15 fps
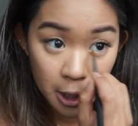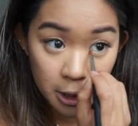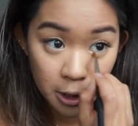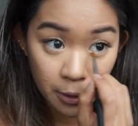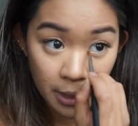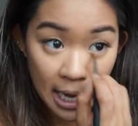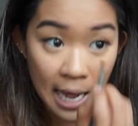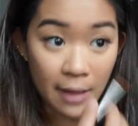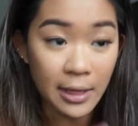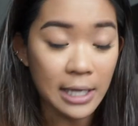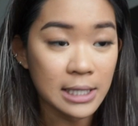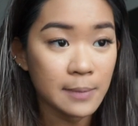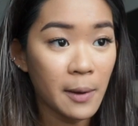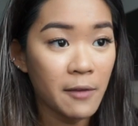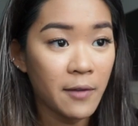So yeah,
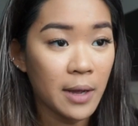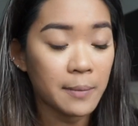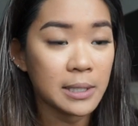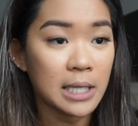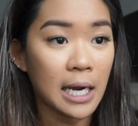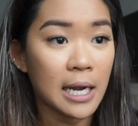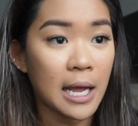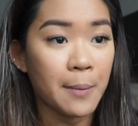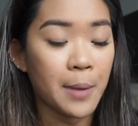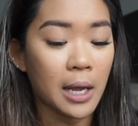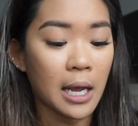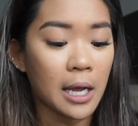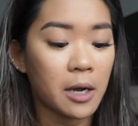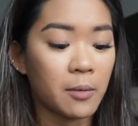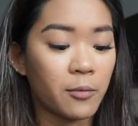that's my family dynamic.
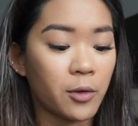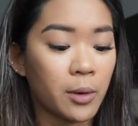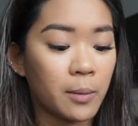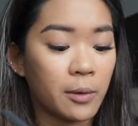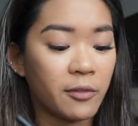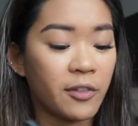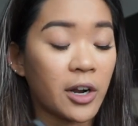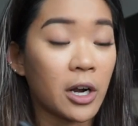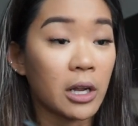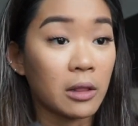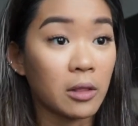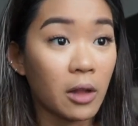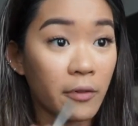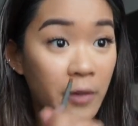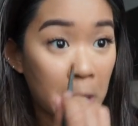I come from a very
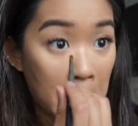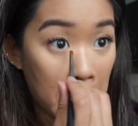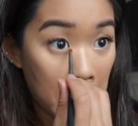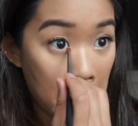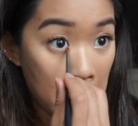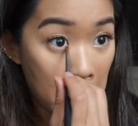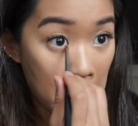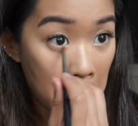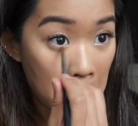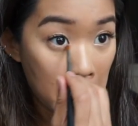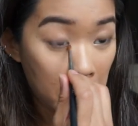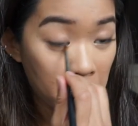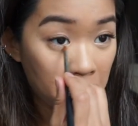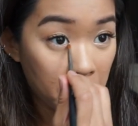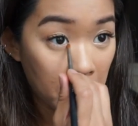loving
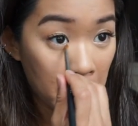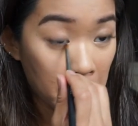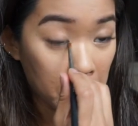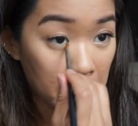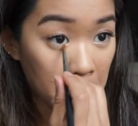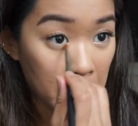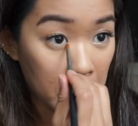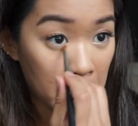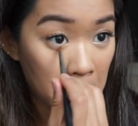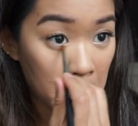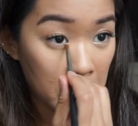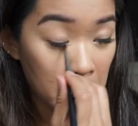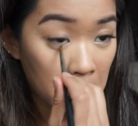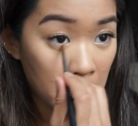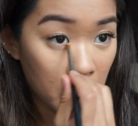family.
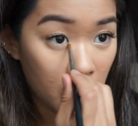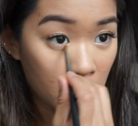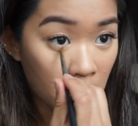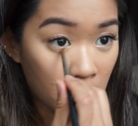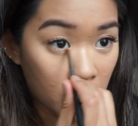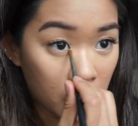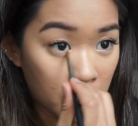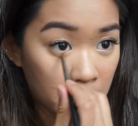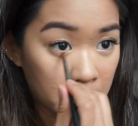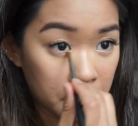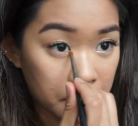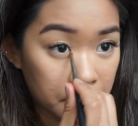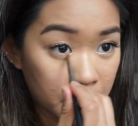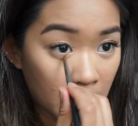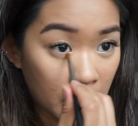
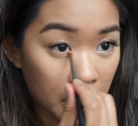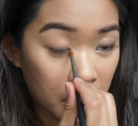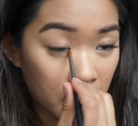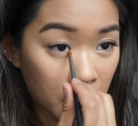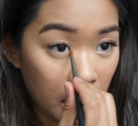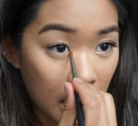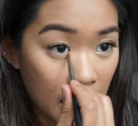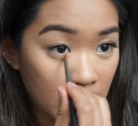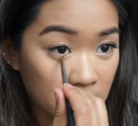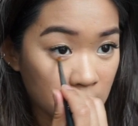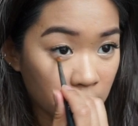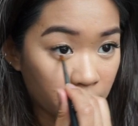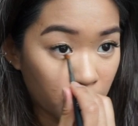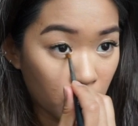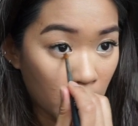I couldn't ask
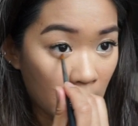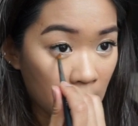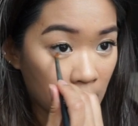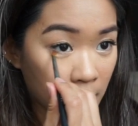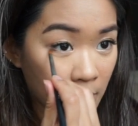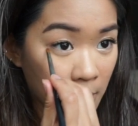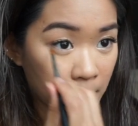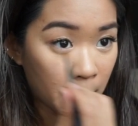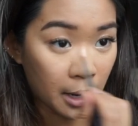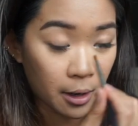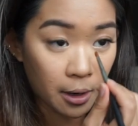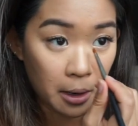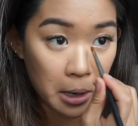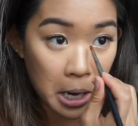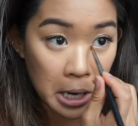for anything
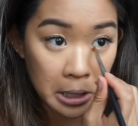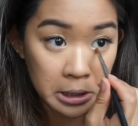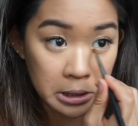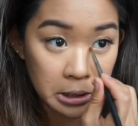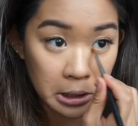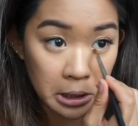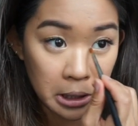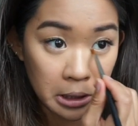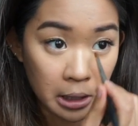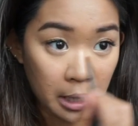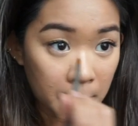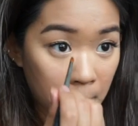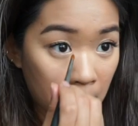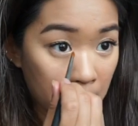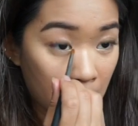better, honestly. Like,
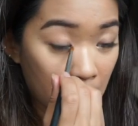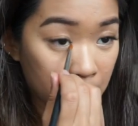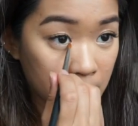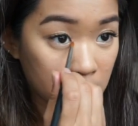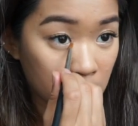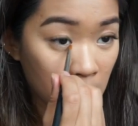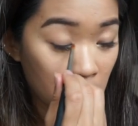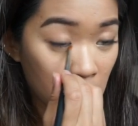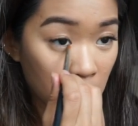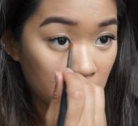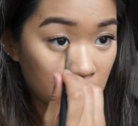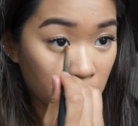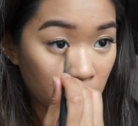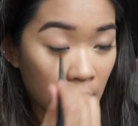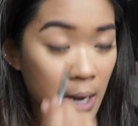my mom is
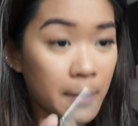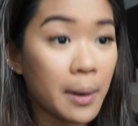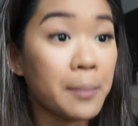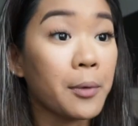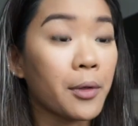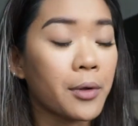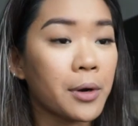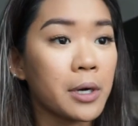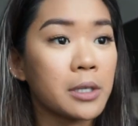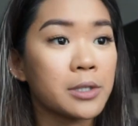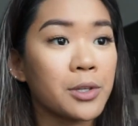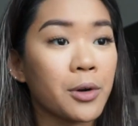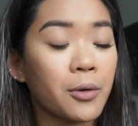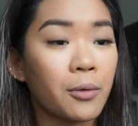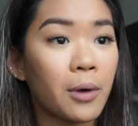great, my brother is
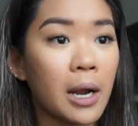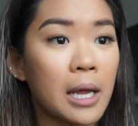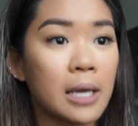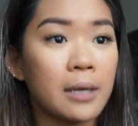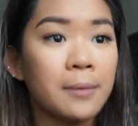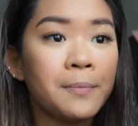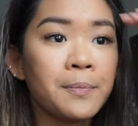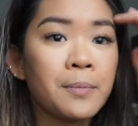great,